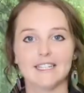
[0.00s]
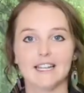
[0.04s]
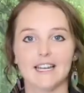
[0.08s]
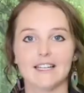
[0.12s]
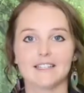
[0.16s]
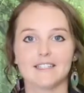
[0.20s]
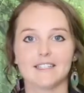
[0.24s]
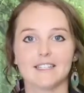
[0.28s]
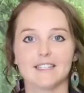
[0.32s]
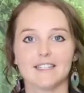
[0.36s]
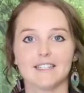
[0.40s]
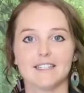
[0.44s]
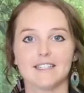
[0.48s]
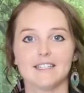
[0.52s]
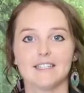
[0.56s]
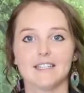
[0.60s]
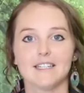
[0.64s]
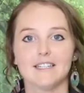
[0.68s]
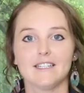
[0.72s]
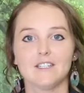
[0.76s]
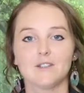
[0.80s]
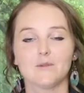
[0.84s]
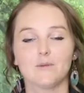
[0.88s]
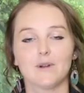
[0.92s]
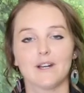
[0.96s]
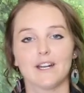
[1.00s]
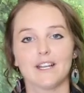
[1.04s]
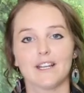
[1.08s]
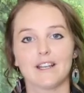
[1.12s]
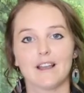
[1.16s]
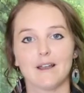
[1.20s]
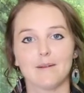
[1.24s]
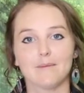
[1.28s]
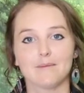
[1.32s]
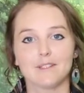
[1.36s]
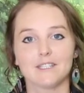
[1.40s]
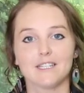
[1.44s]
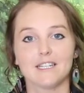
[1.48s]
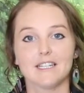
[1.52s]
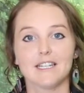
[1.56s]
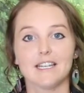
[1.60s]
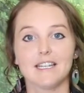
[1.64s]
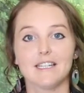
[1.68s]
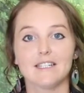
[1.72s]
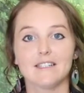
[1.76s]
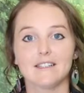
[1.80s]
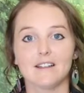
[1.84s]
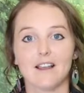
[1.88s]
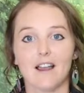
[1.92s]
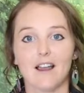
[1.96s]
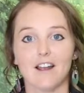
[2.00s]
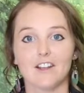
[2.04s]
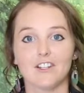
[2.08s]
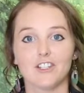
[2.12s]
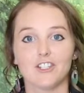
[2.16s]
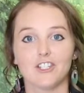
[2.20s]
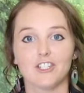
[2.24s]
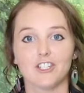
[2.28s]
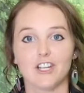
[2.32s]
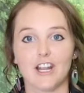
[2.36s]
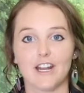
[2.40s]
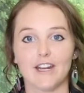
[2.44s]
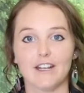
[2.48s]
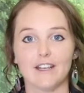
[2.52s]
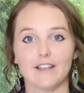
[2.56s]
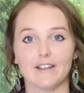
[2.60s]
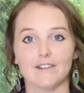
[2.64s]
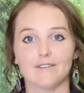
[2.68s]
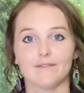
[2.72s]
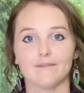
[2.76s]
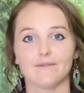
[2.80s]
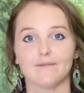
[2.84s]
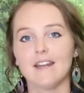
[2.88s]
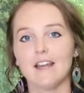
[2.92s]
does assist when it comes to these guys shedding.